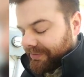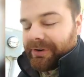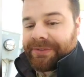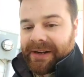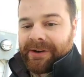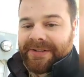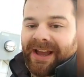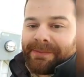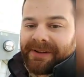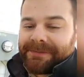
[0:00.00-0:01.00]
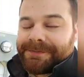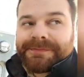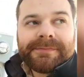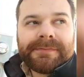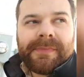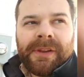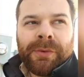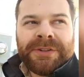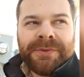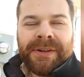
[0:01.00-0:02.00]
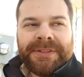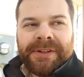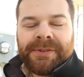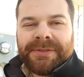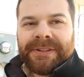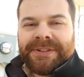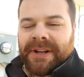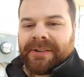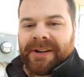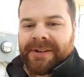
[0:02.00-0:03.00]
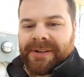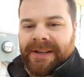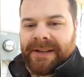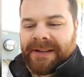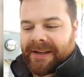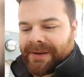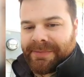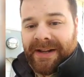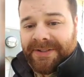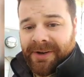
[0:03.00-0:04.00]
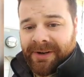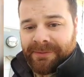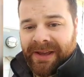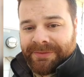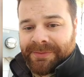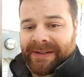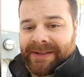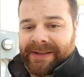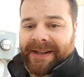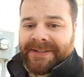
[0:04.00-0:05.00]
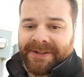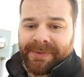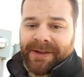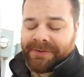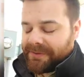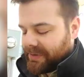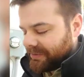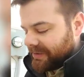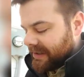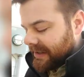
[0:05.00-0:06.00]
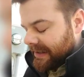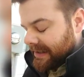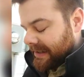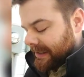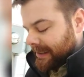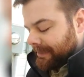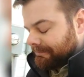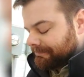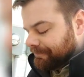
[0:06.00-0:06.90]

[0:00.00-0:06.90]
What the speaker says: fault that I was having, which was the generator not starting after being engaged in manual mode.